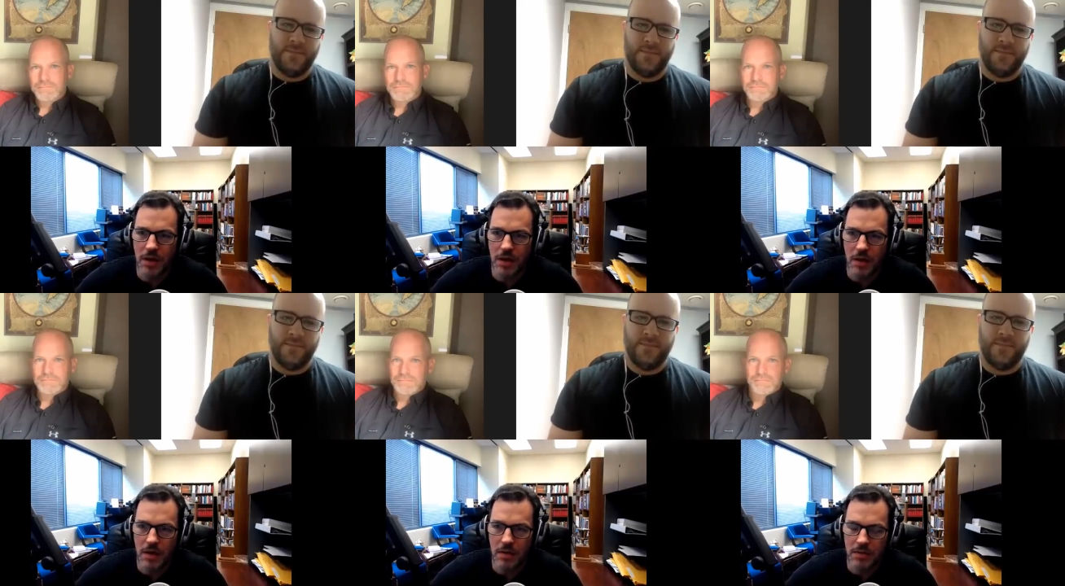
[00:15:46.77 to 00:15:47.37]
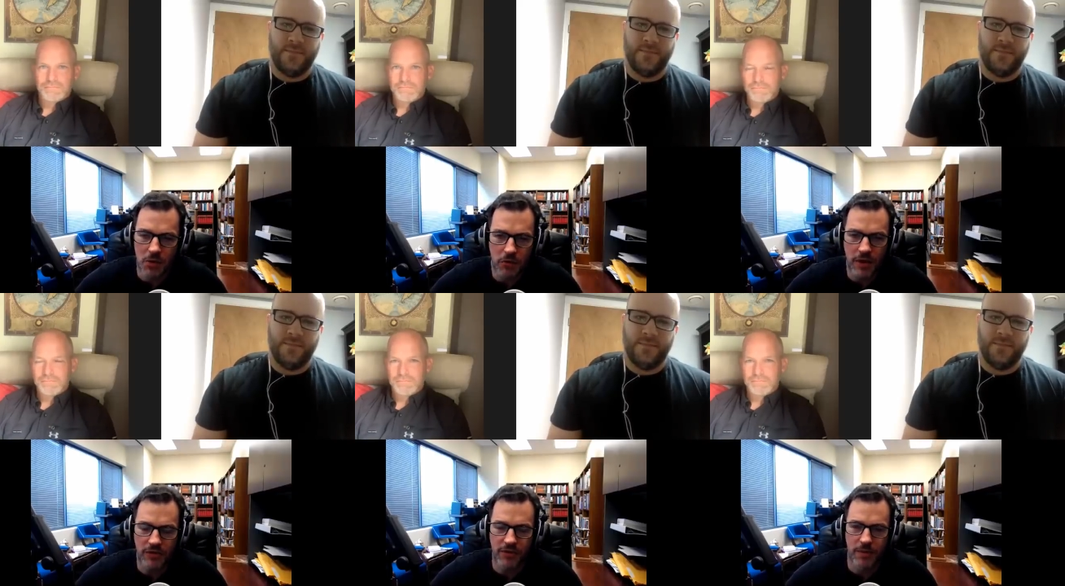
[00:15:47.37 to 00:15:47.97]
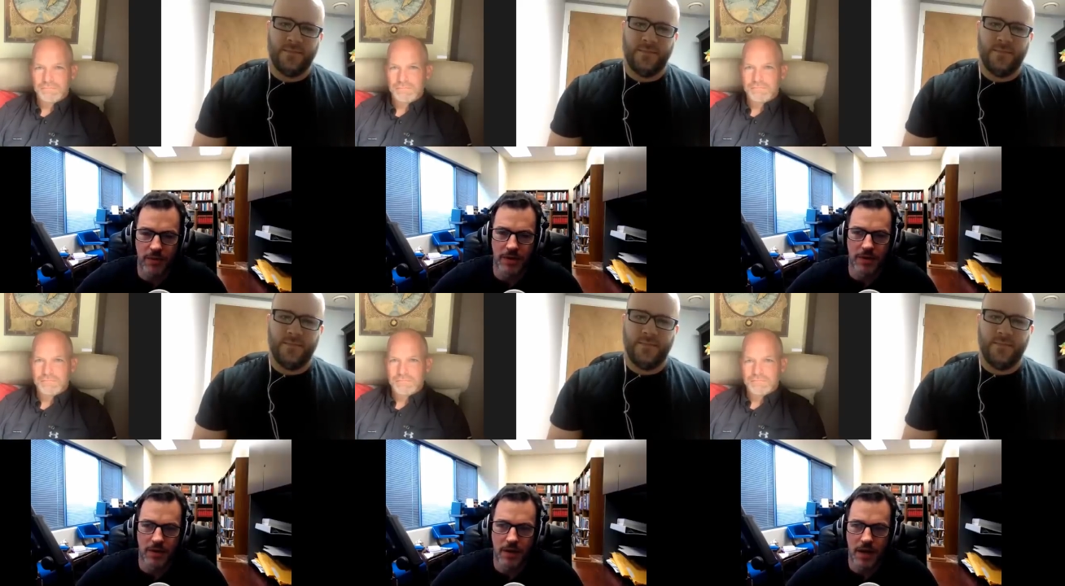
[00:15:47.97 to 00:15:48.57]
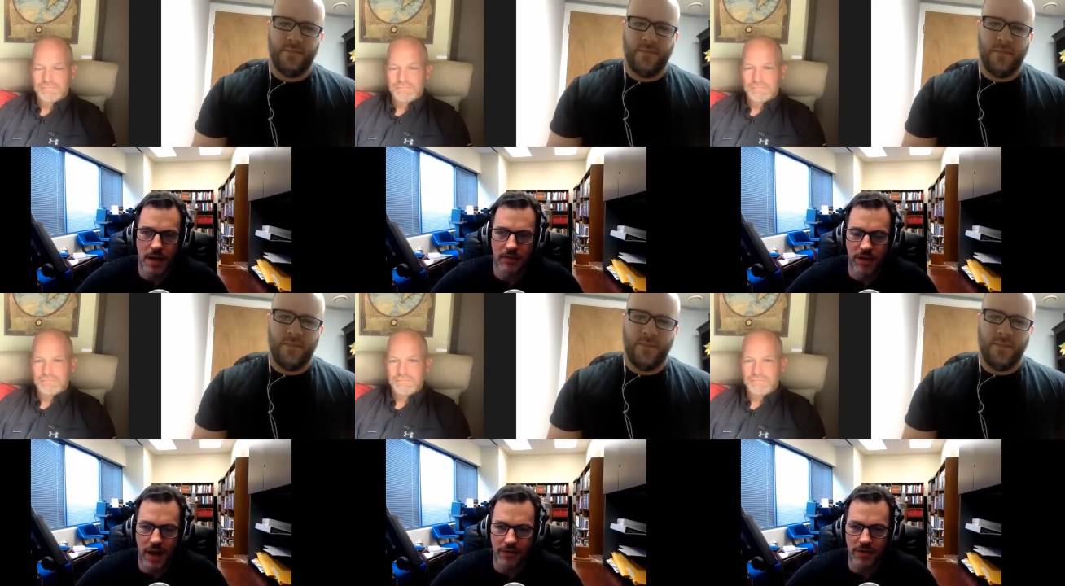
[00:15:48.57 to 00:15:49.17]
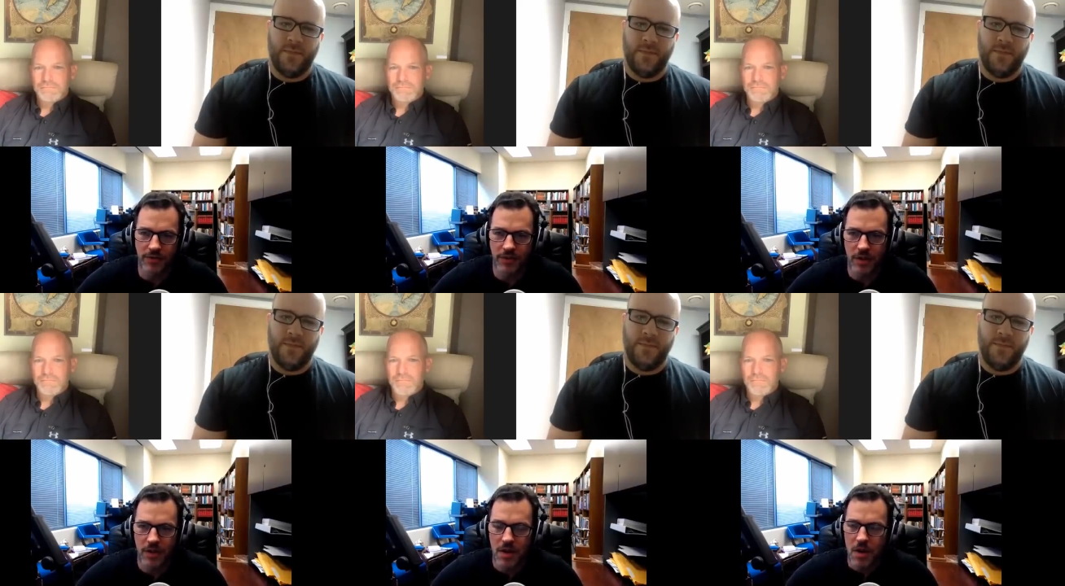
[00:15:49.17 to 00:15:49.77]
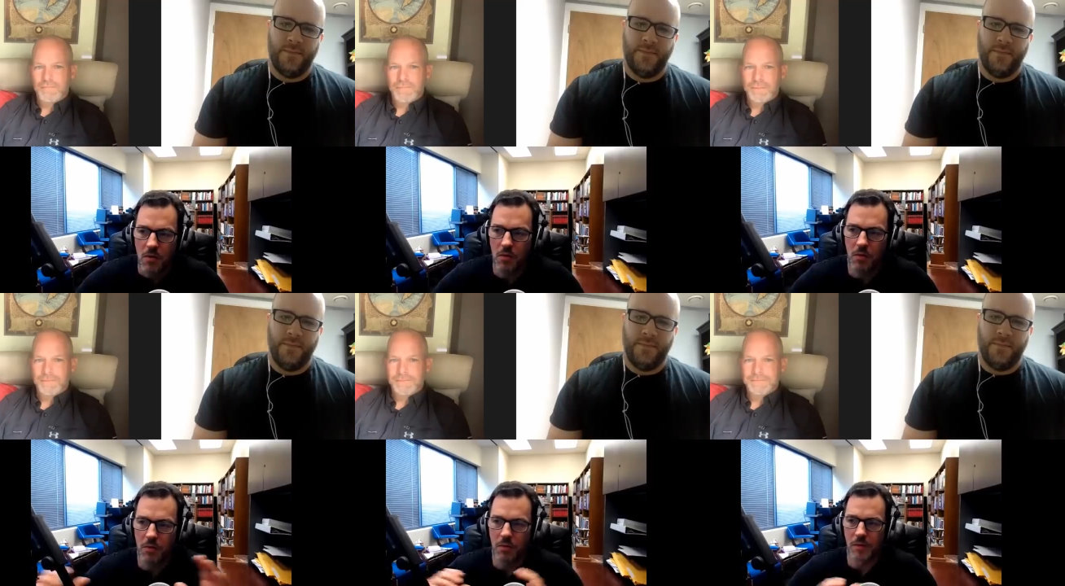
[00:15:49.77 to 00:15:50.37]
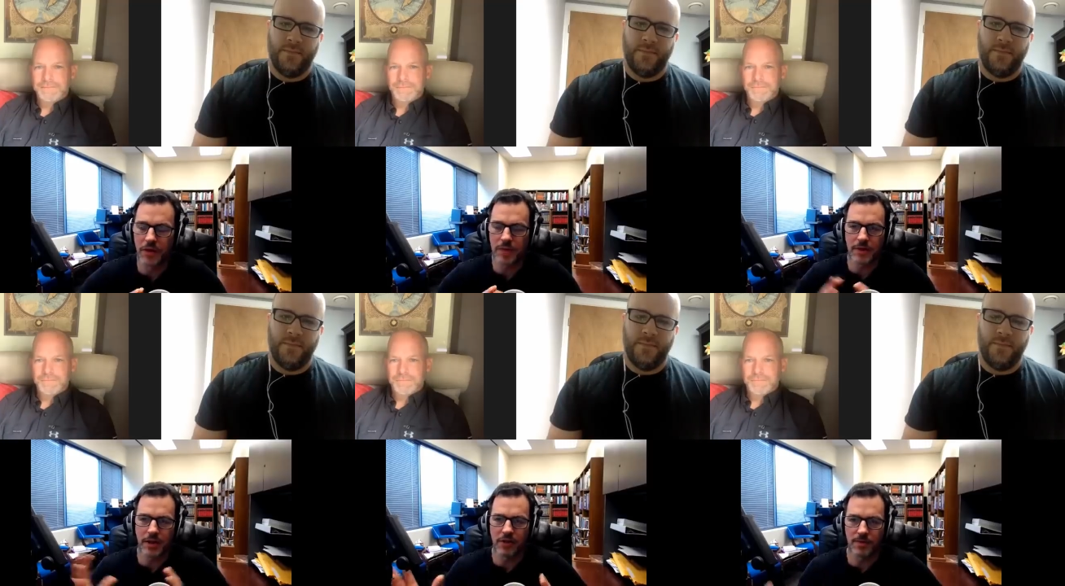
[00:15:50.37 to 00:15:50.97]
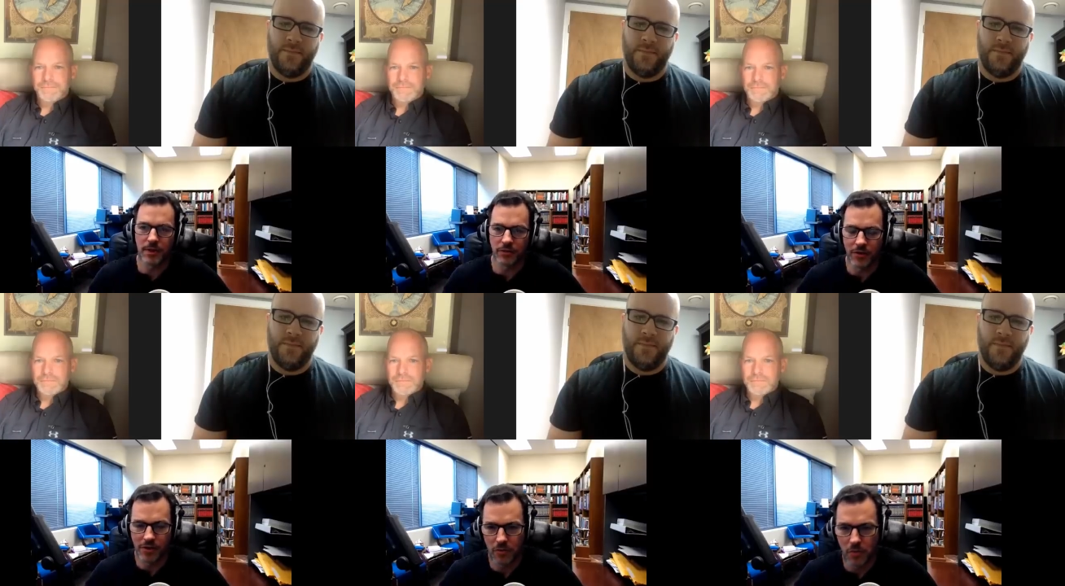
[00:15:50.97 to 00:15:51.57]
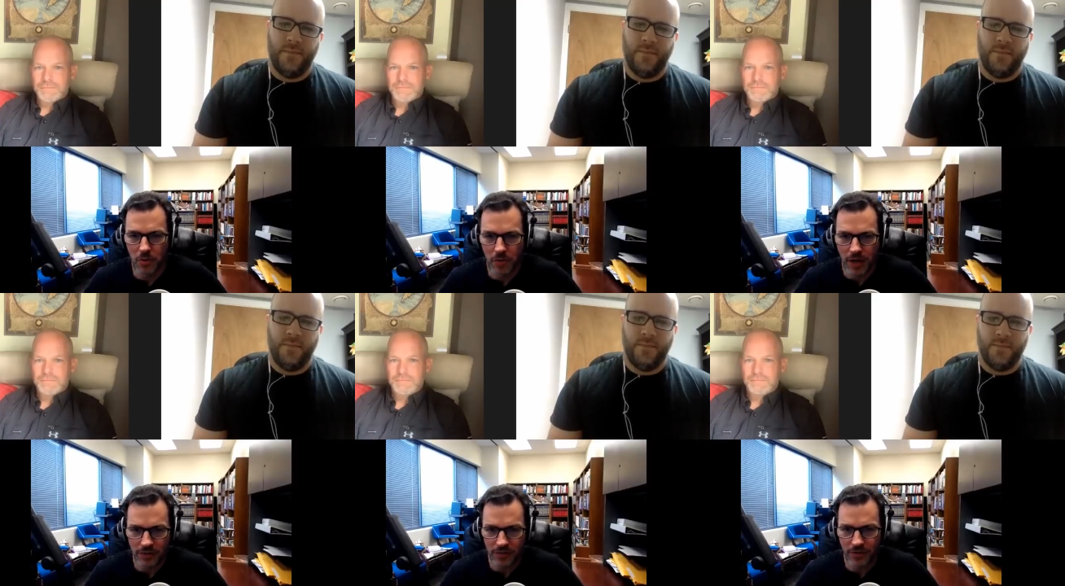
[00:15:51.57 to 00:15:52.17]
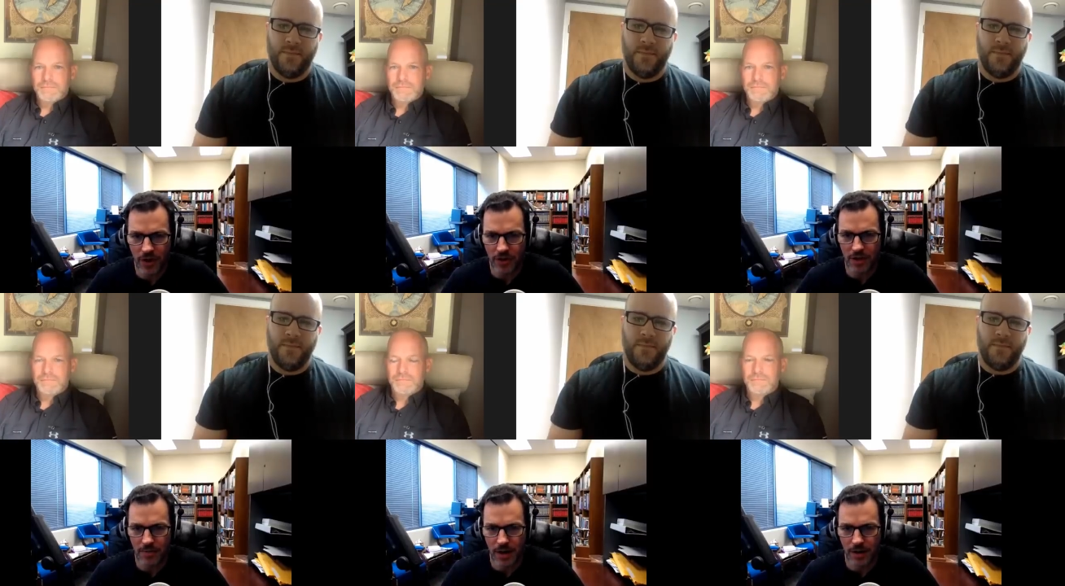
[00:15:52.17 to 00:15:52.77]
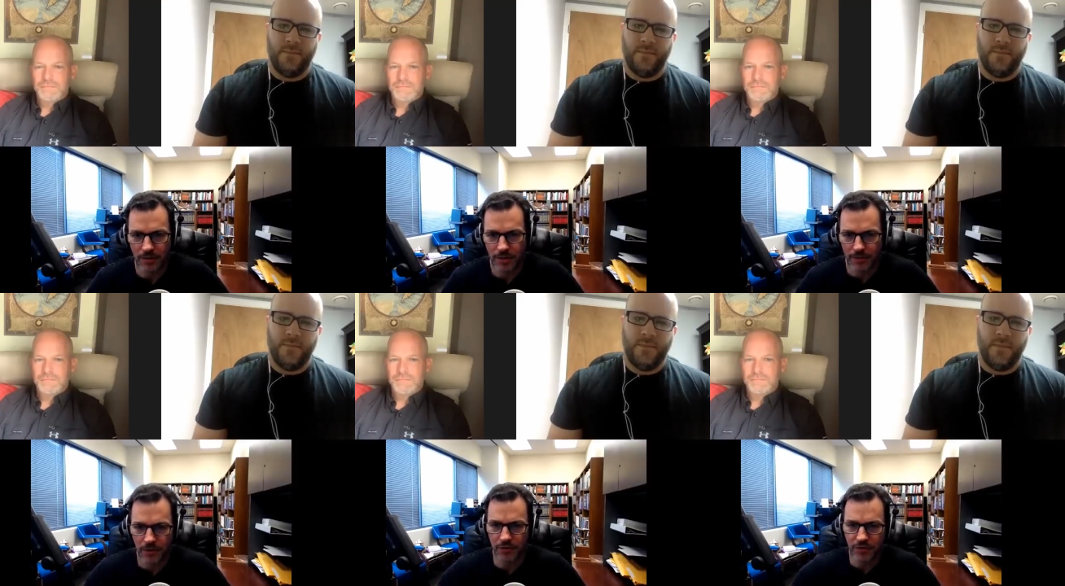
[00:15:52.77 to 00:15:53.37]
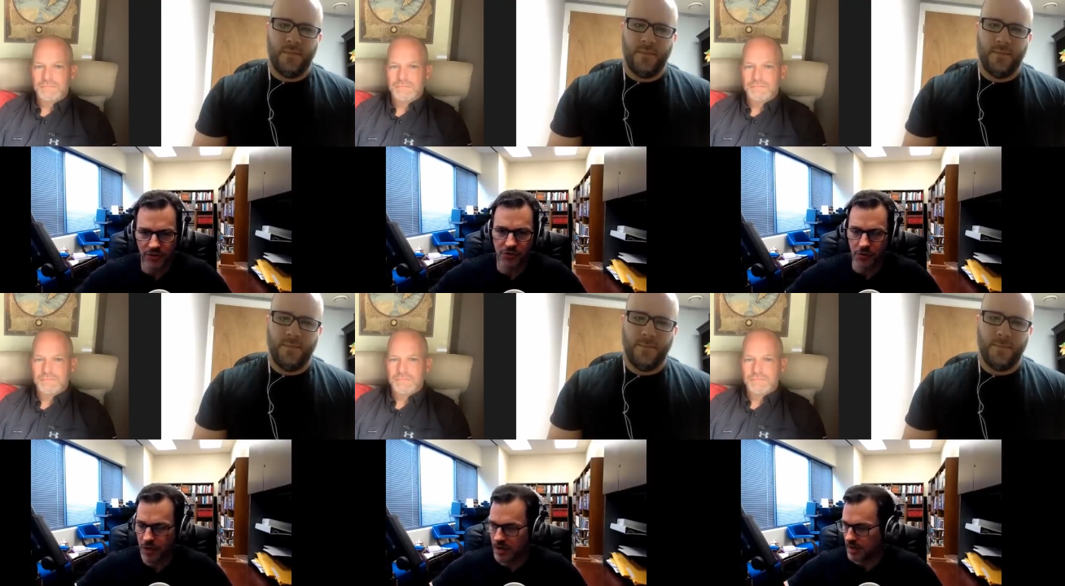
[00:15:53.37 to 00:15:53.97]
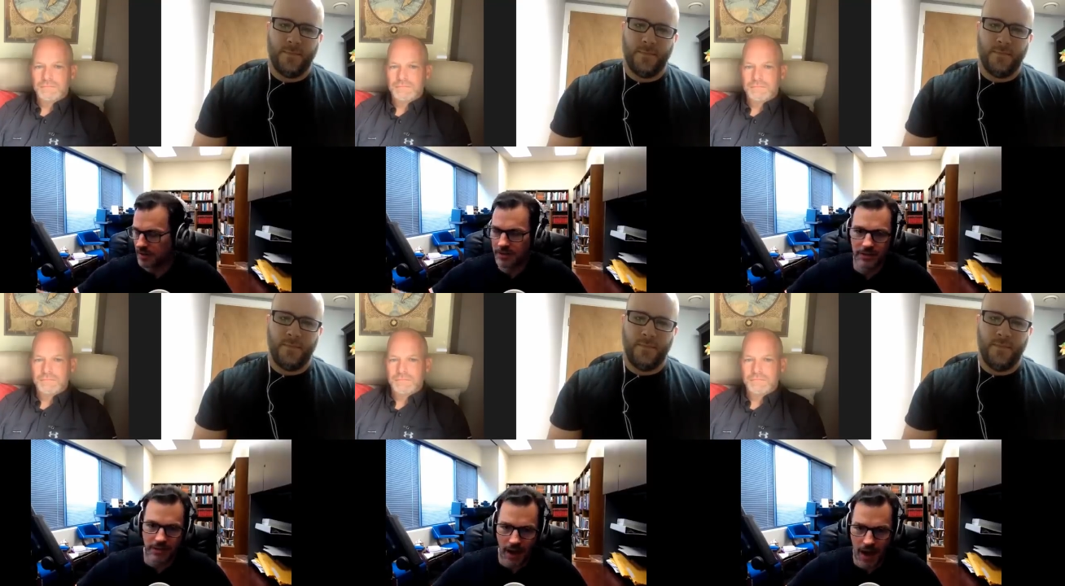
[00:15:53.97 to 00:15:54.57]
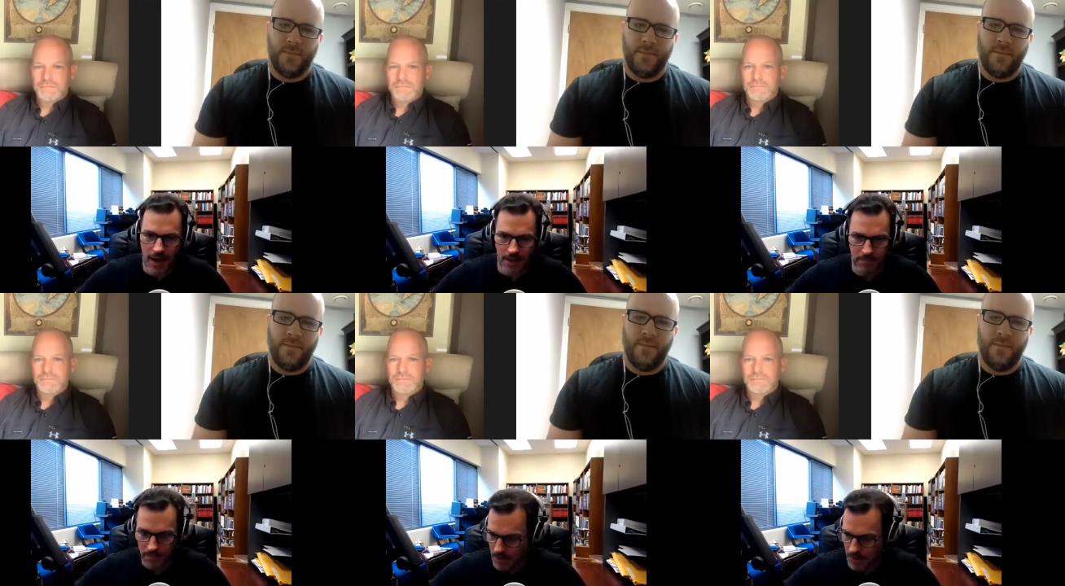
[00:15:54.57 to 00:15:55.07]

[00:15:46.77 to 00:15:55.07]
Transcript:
Speaker 1: uh, the New Testament is not just when we think about the ancient Mediterranean world. We're not just talking about the first century time.